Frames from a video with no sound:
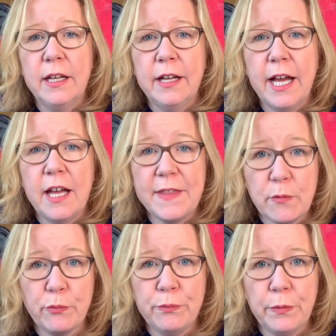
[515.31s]
And
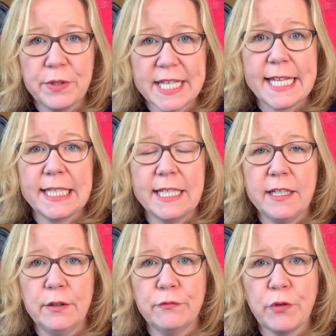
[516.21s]
then
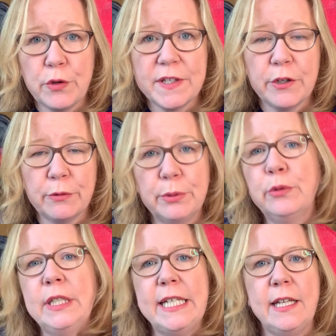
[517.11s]
sadly, Rosie got
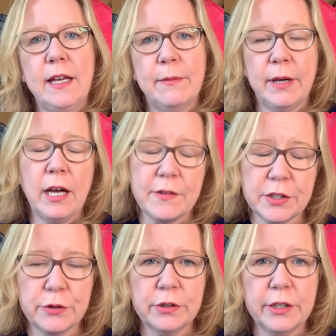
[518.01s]
poorly, my other
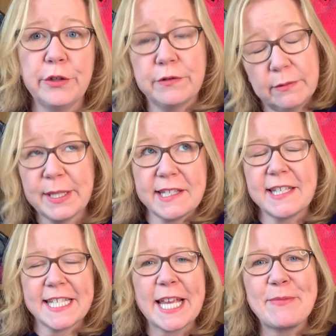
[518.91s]
dog, whose the business is
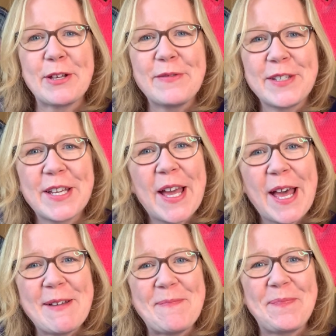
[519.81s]
named after.
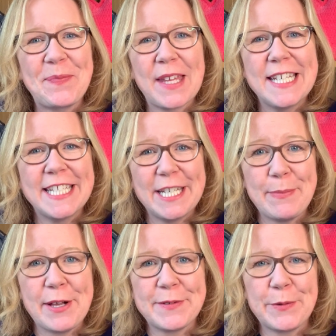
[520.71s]
She
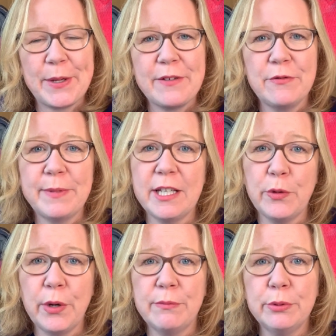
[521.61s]
passed away from being
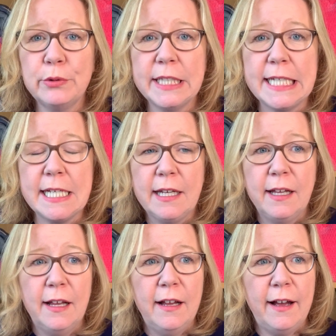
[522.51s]
quite poorly.
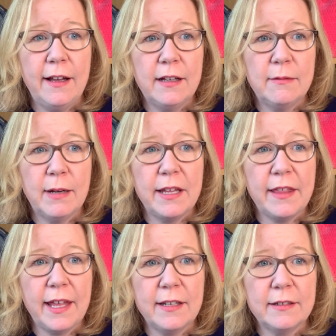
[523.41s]
I
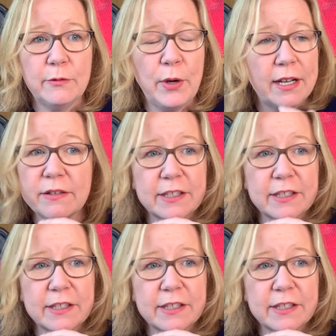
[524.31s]
then, what else?